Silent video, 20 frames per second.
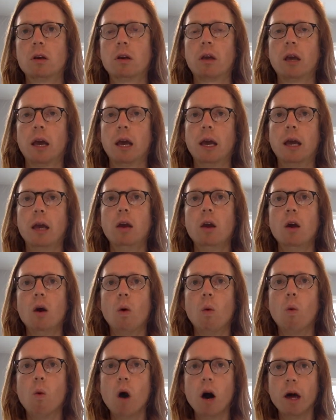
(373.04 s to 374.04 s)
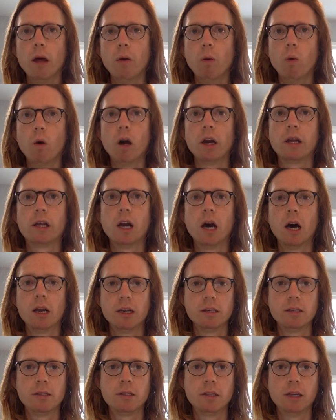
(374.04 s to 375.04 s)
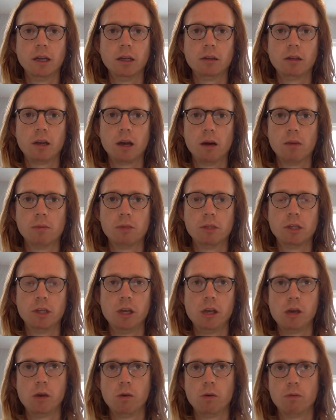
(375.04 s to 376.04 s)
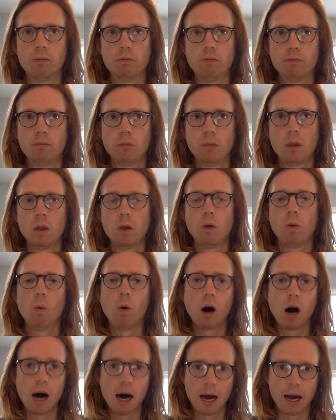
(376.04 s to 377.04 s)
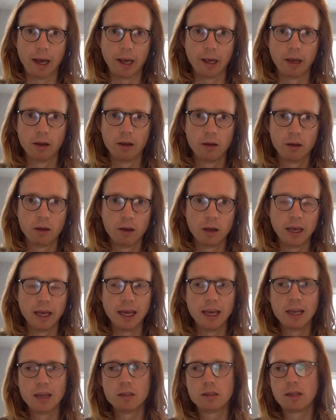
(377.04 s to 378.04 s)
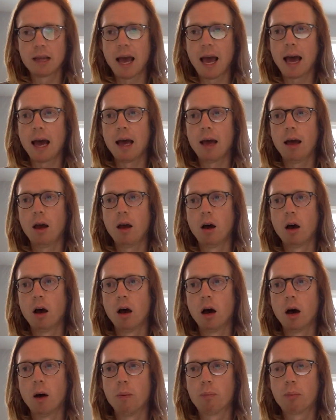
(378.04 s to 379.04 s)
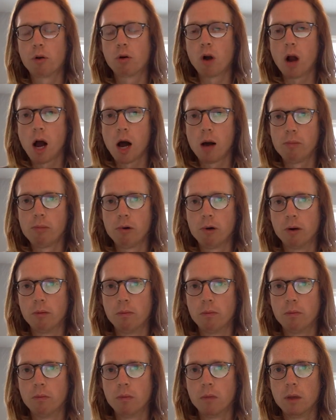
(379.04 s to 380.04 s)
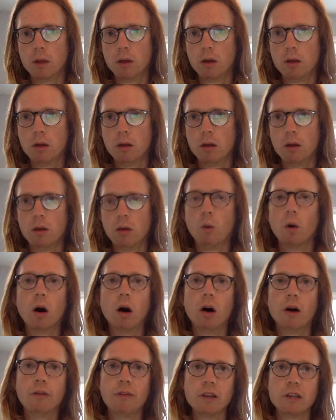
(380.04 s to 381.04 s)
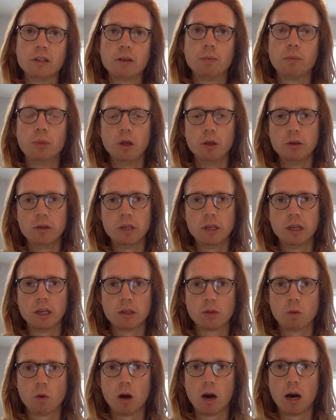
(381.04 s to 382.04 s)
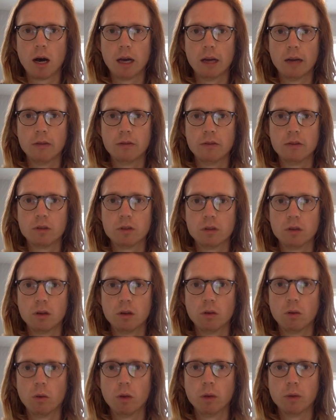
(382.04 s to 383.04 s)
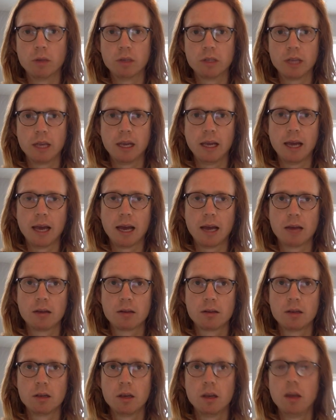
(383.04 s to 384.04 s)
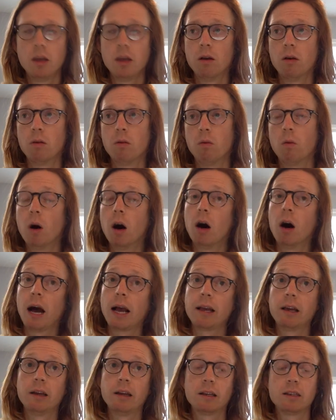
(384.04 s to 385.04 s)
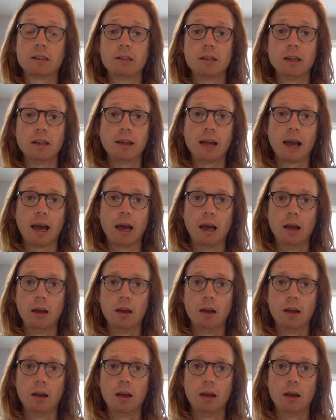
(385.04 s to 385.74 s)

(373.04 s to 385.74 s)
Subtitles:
Okay, what gut instinct comes to you? Why? Is that a problem? Well, if he's abusing his wives, we would say yes. Well, I can extend that.